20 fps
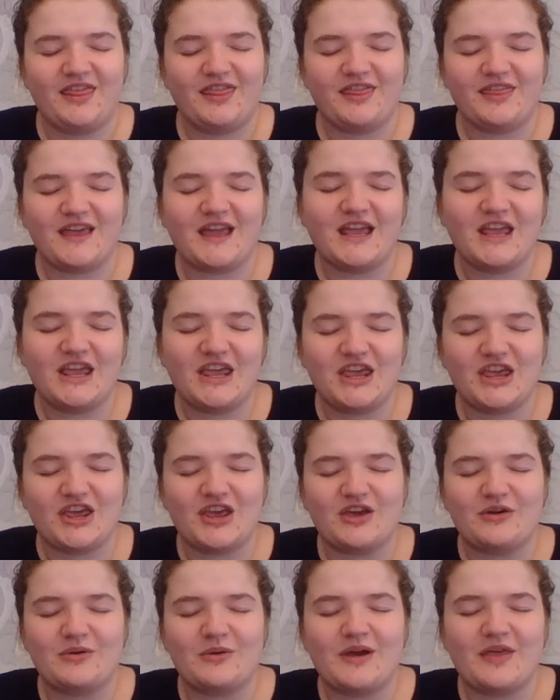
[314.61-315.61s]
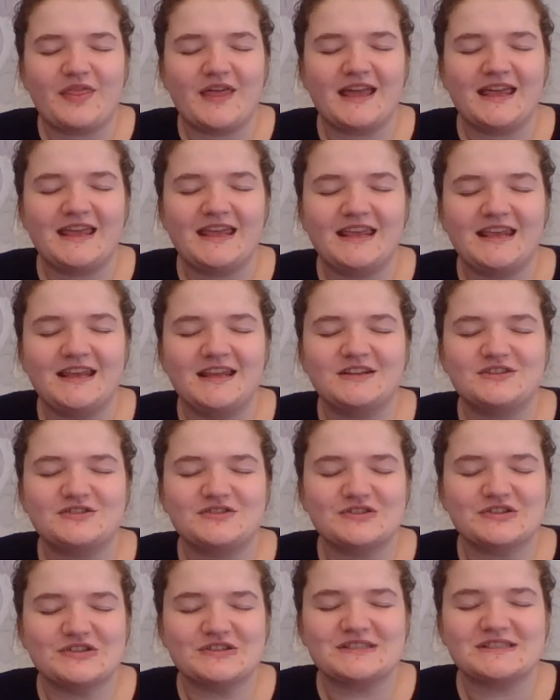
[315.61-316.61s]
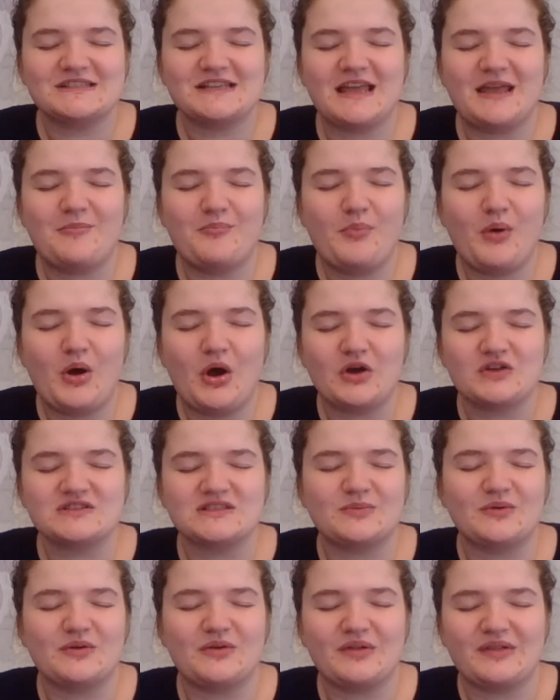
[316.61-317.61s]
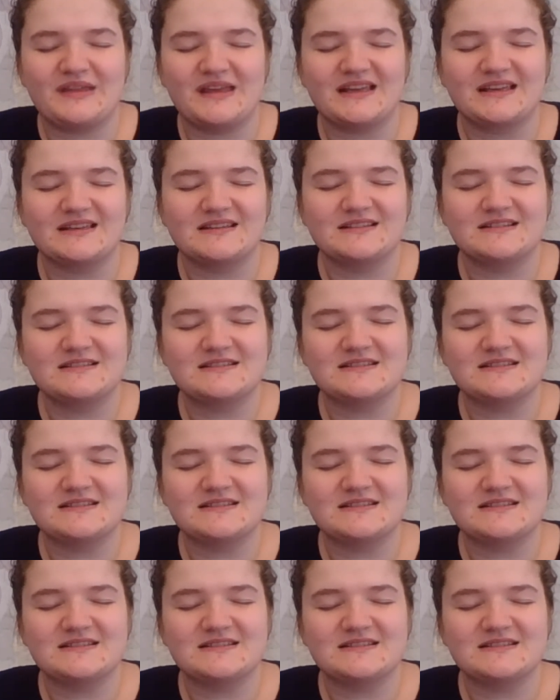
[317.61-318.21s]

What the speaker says: Thank you that he does impossible things.